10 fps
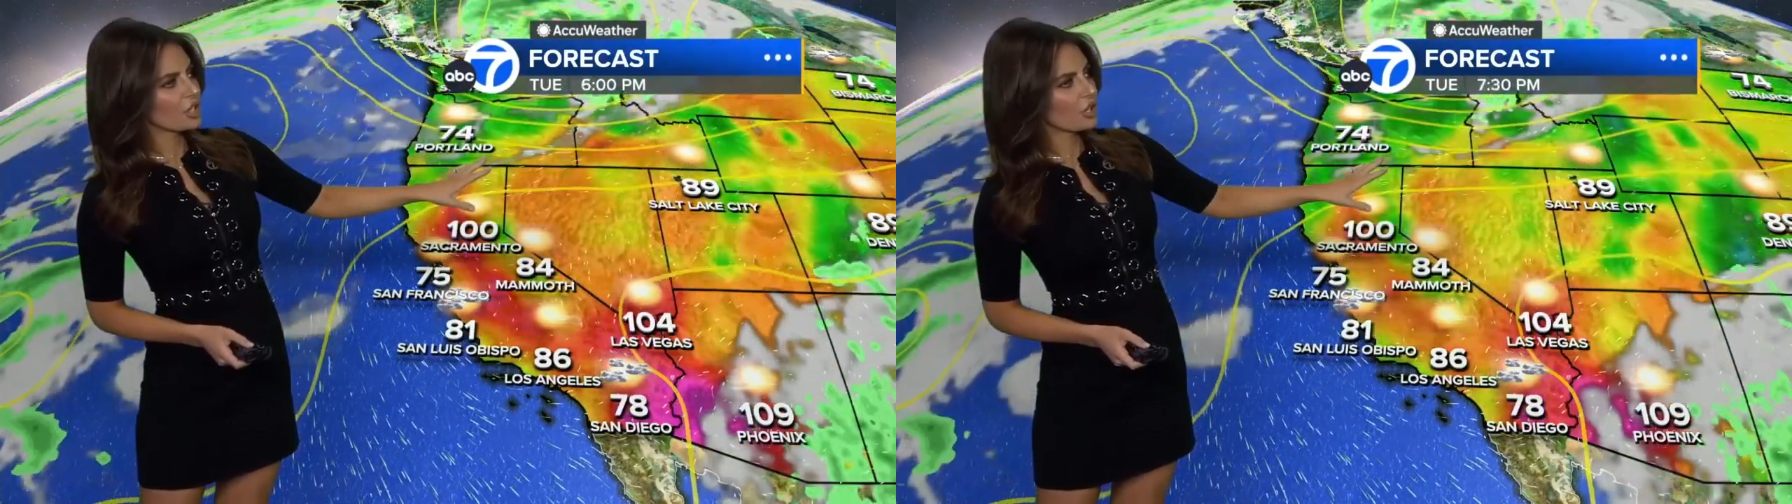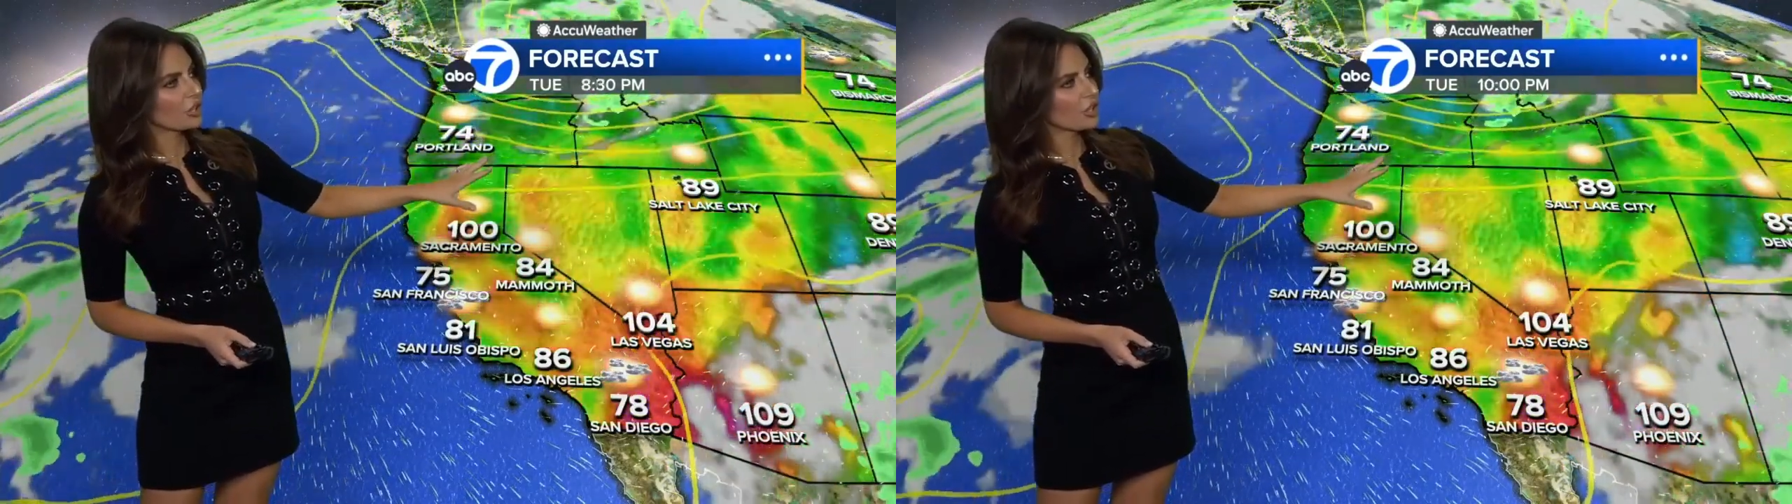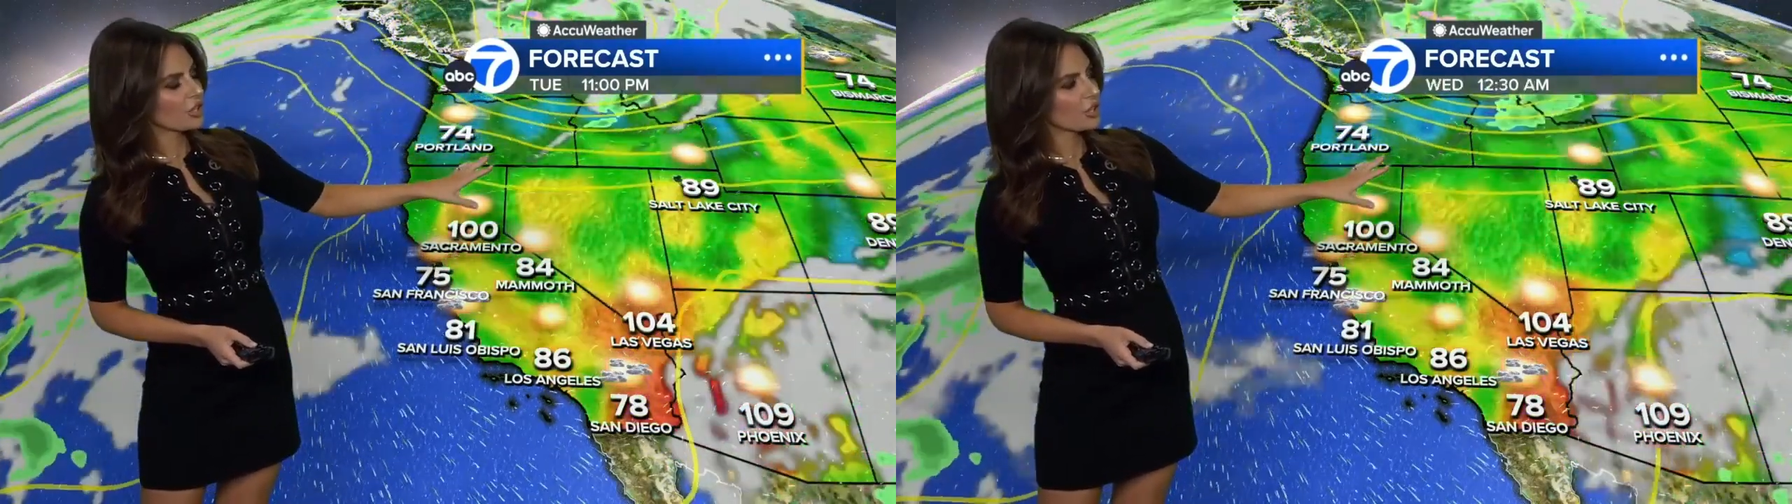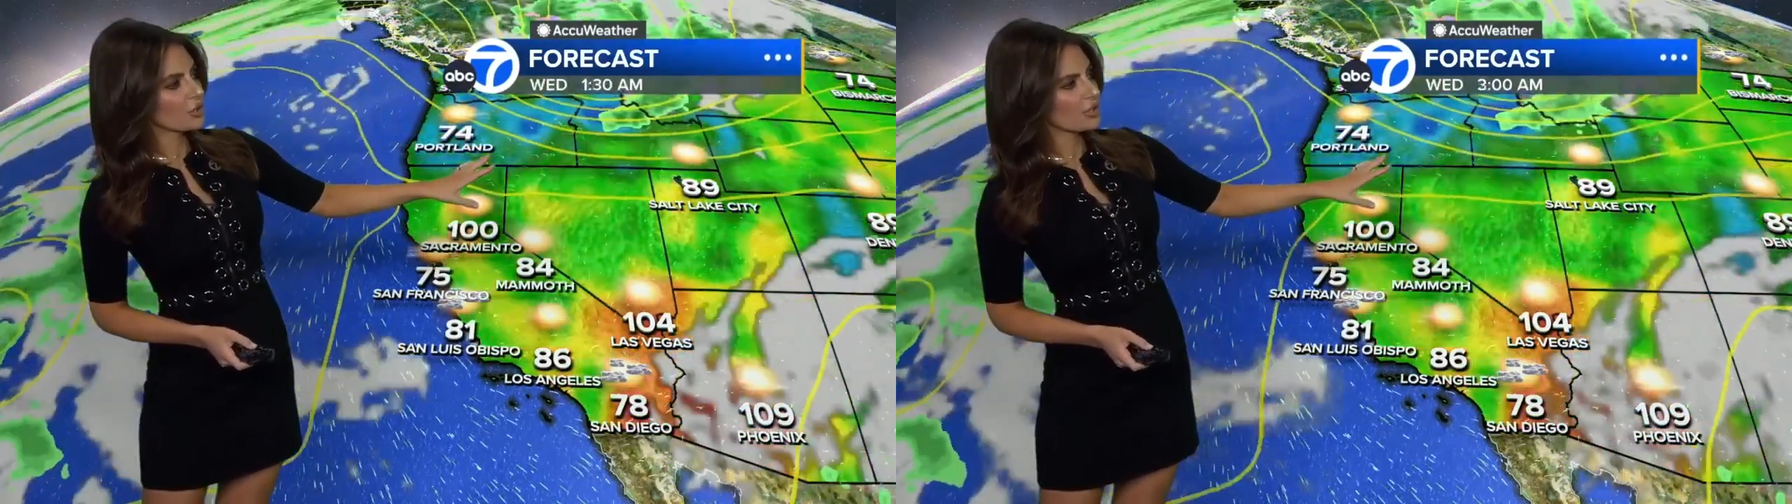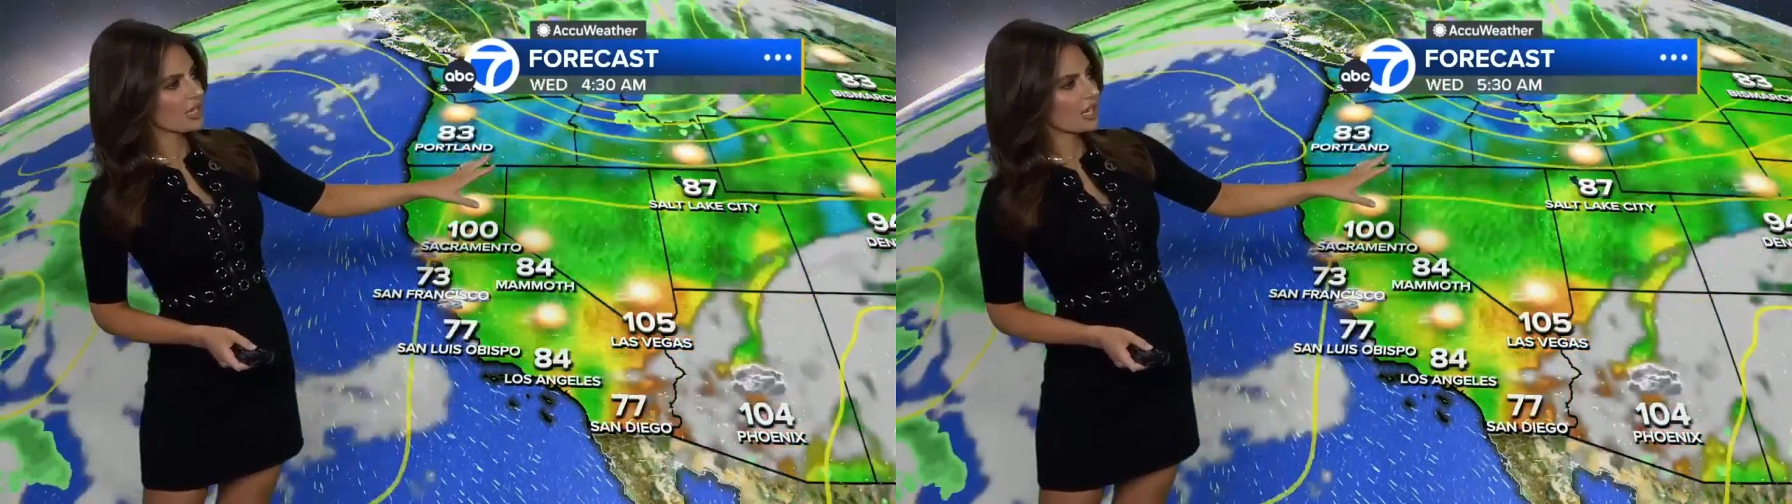on your
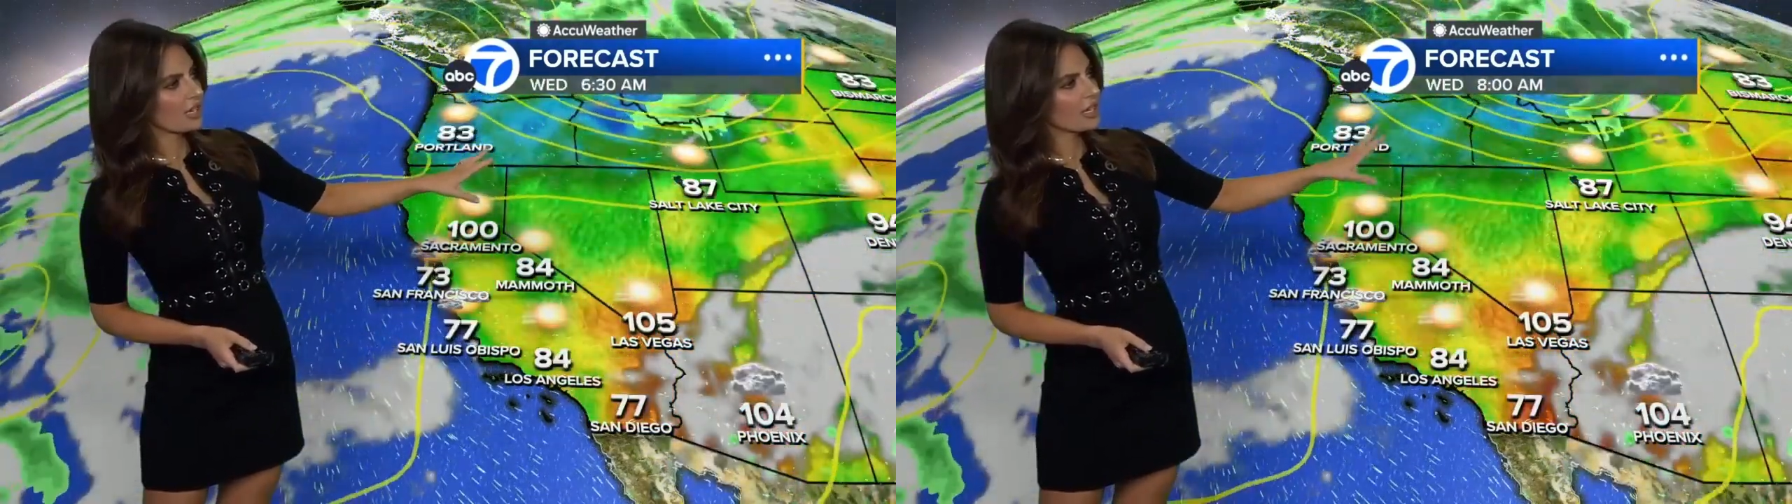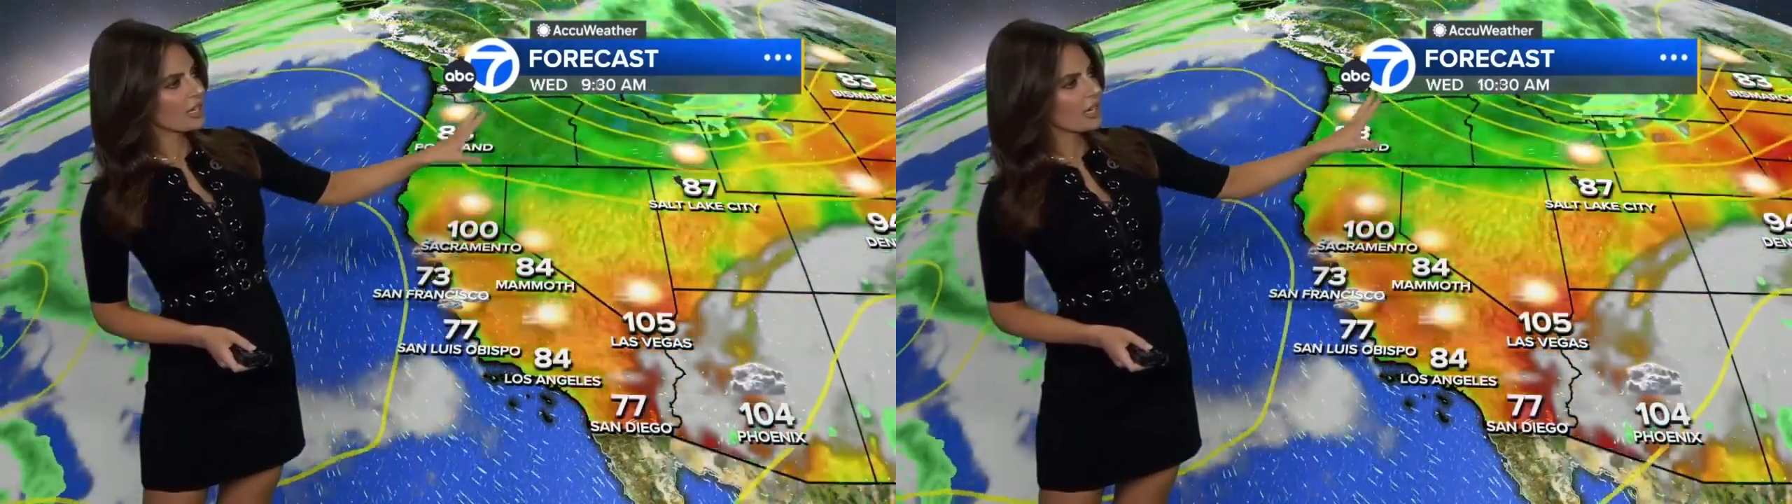Tuesday.